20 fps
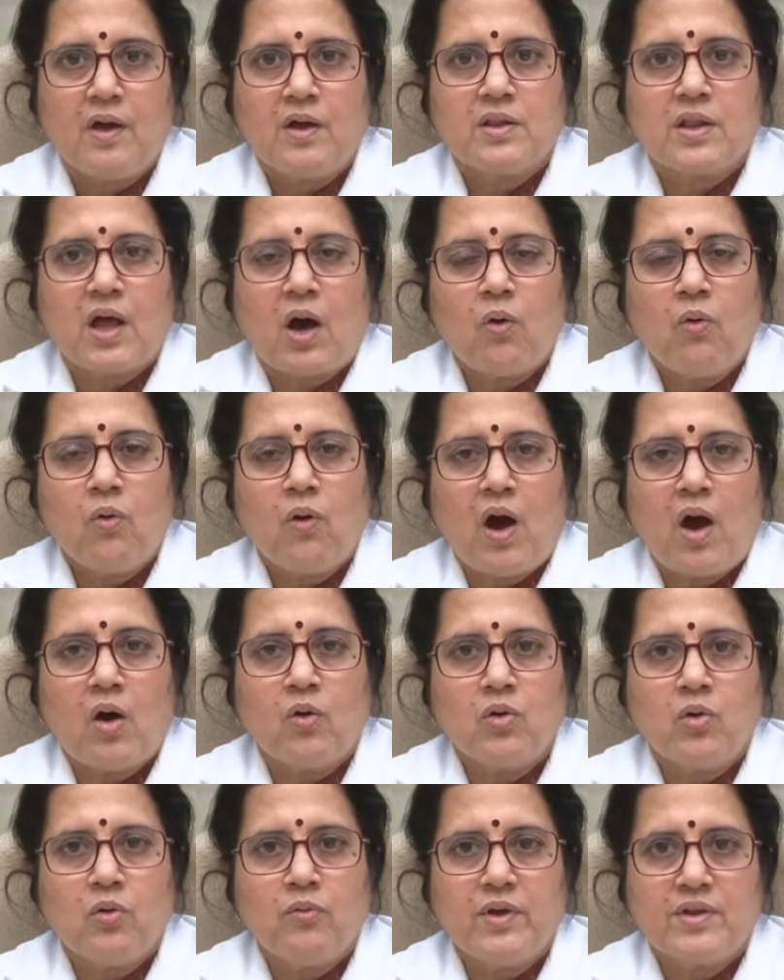Now, how
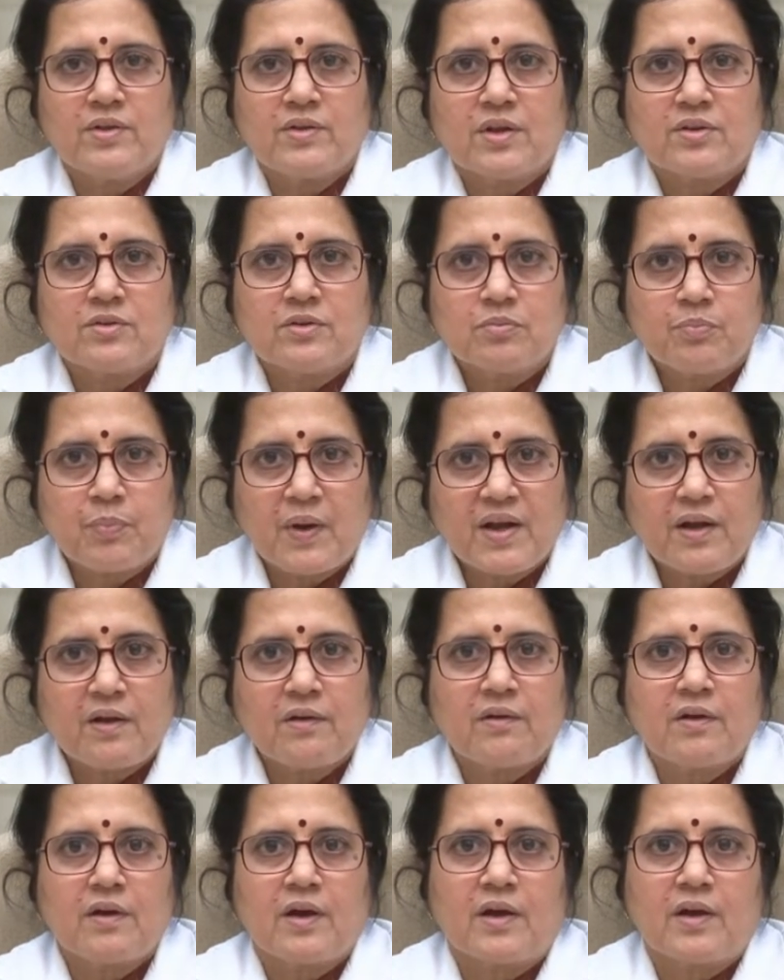do we
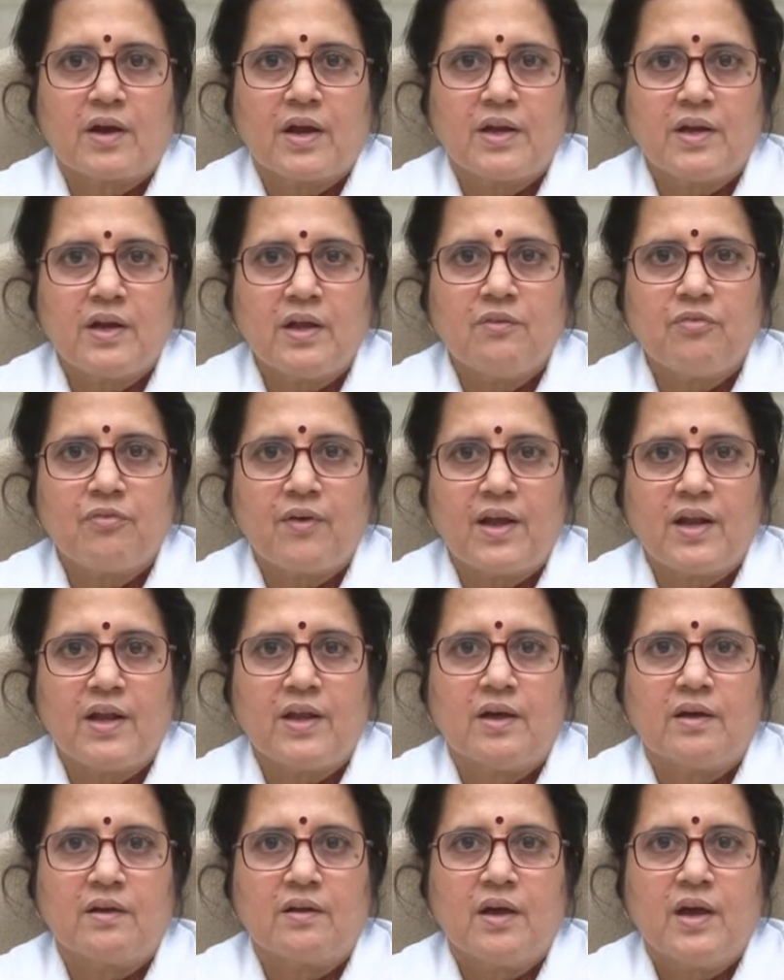suspect a kidney
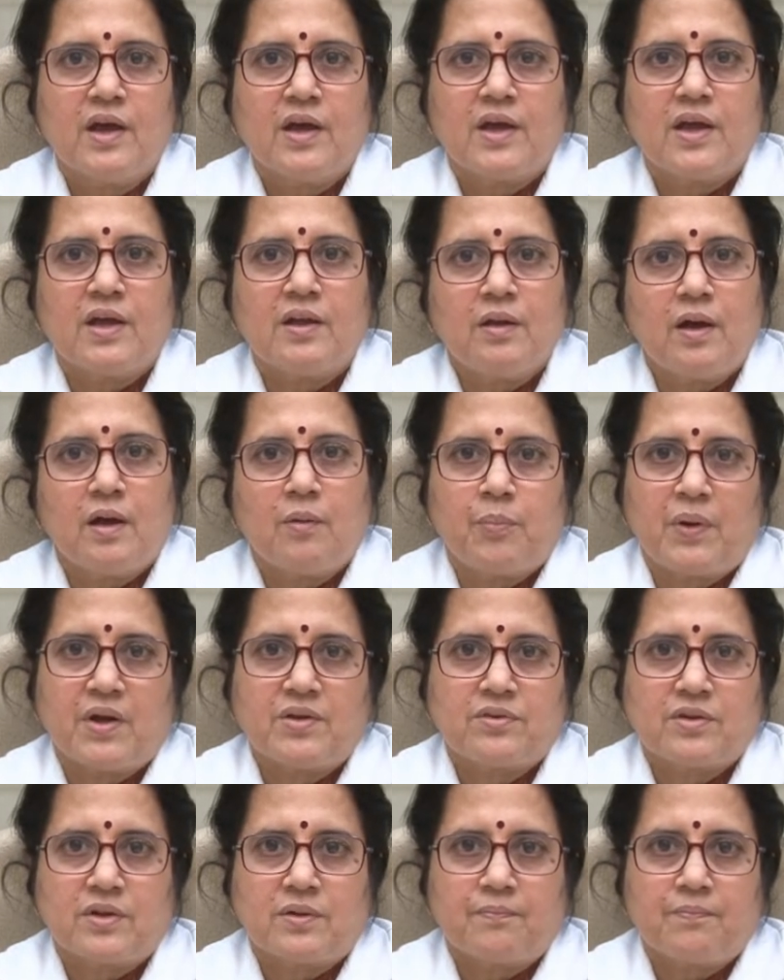failure in a
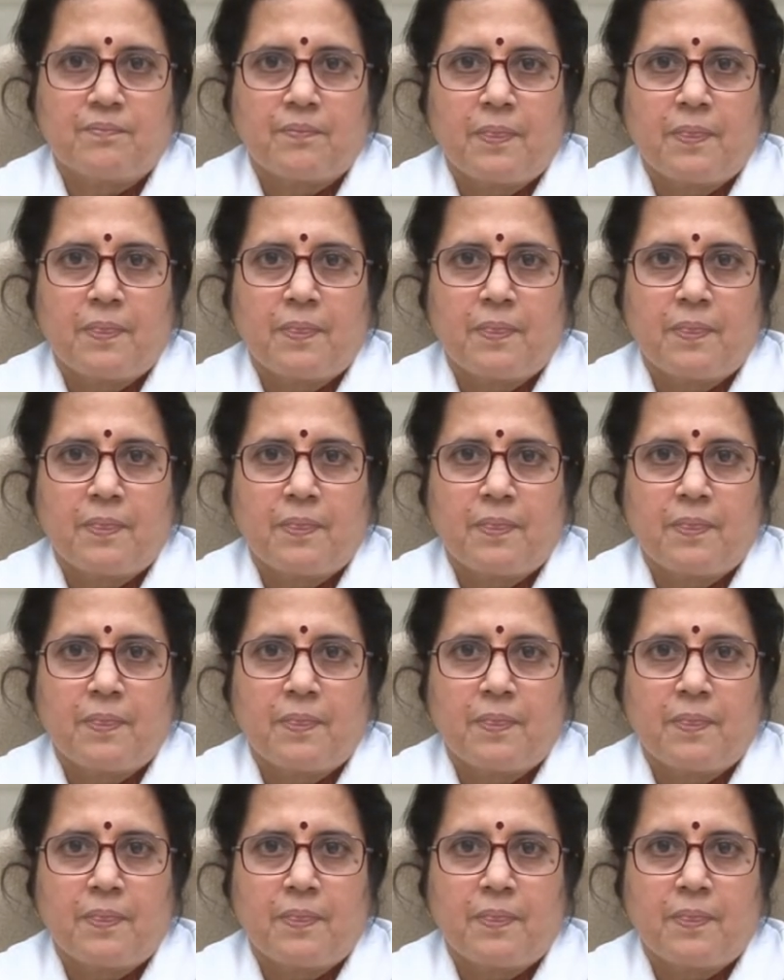person?